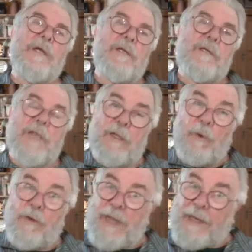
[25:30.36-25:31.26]
can tell
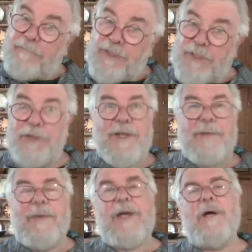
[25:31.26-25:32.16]
what kind of stone they're
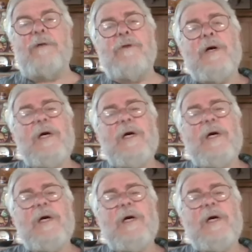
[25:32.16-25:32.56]
made of,